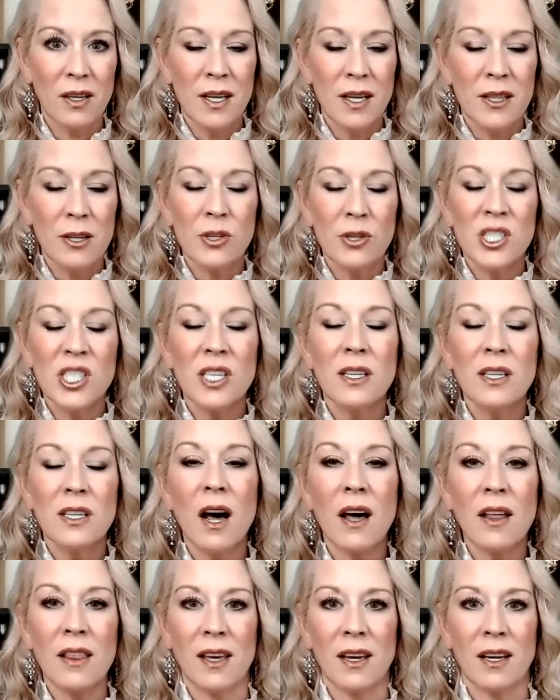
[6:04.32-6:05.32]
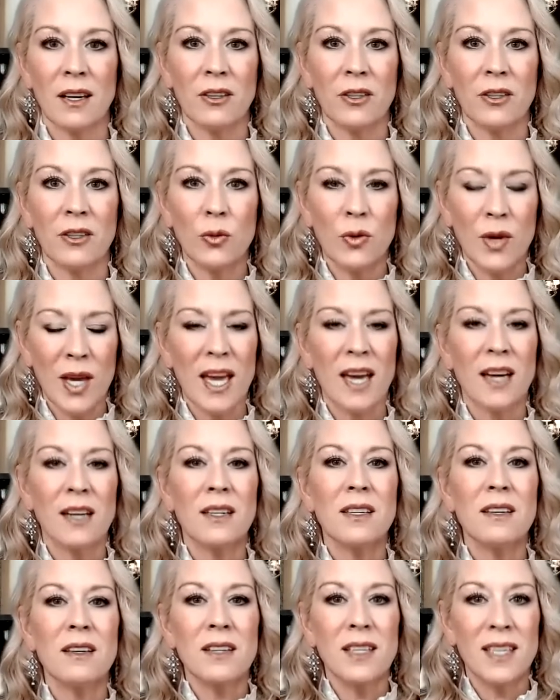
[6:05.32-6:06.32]
There is nothing you can't
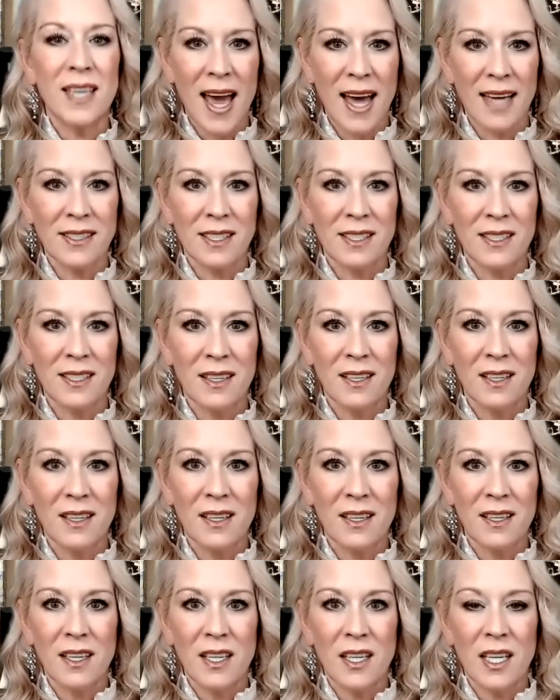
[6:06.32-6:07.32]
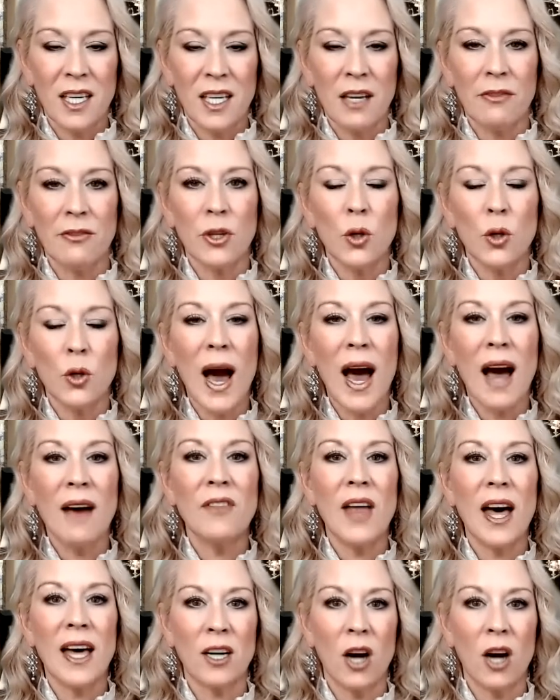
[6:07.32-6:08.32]
get if you have
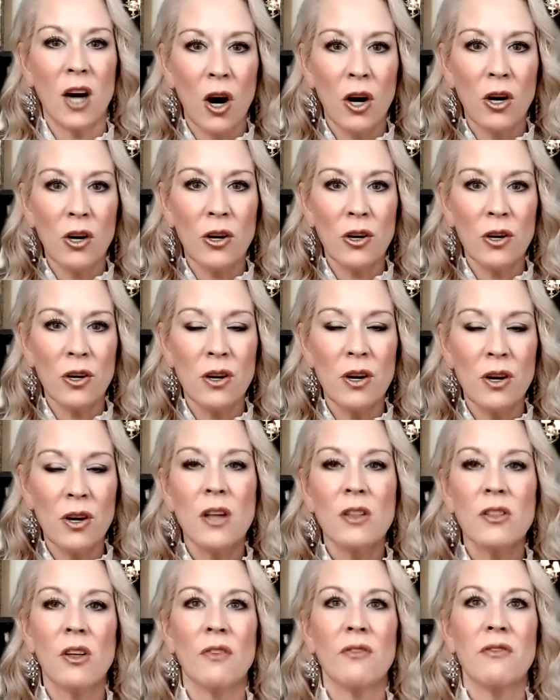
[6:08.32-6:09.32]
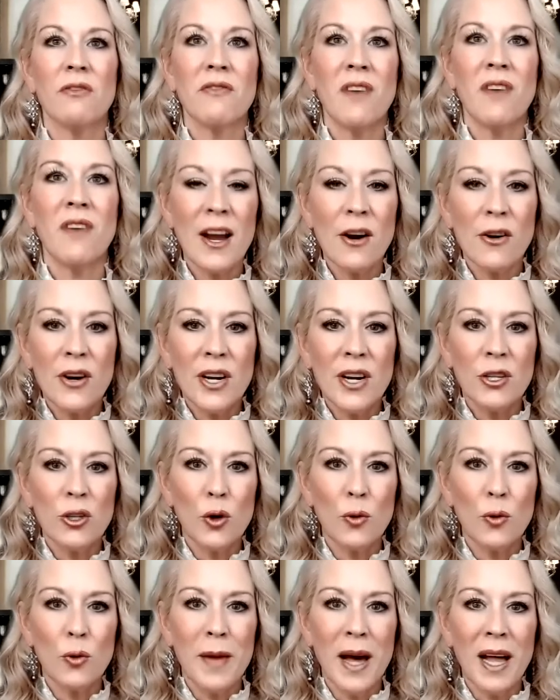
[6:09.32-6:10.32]
that hunger, the fire in your
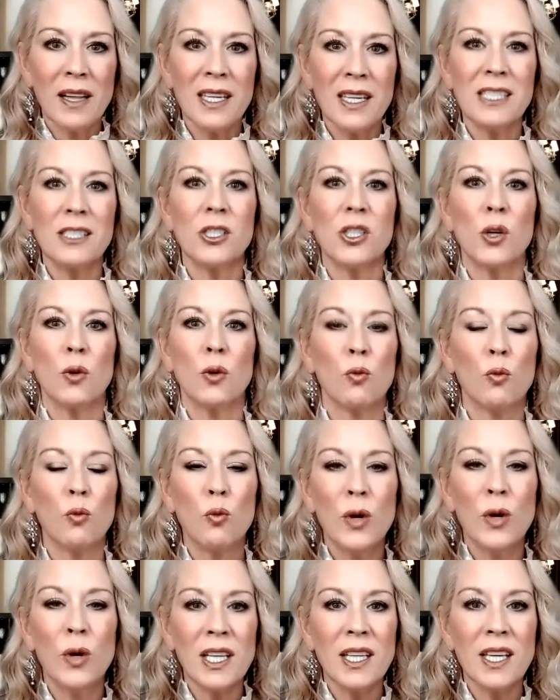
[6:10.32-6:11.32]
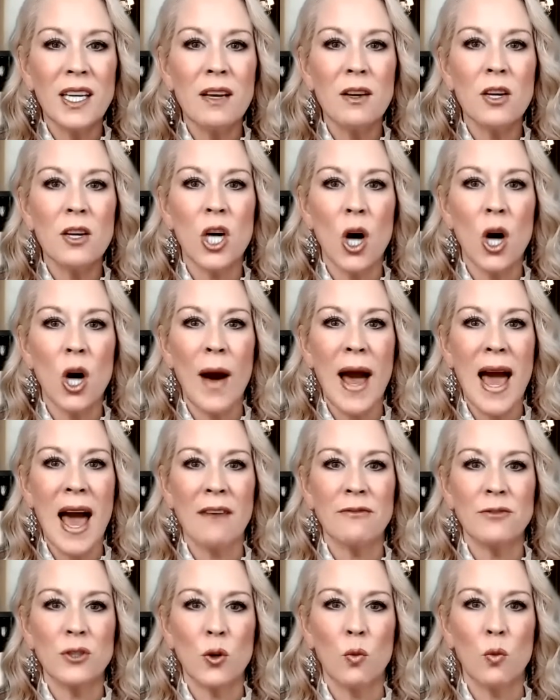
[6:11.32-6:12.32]
belly to really go
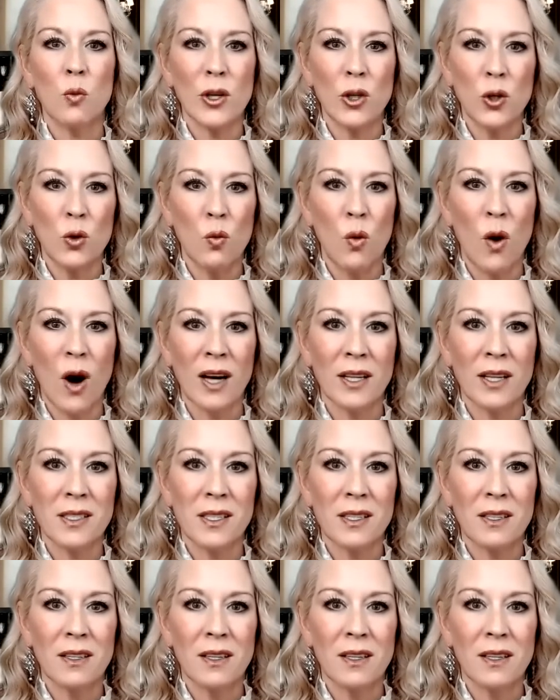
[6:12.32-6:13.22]
after what you want.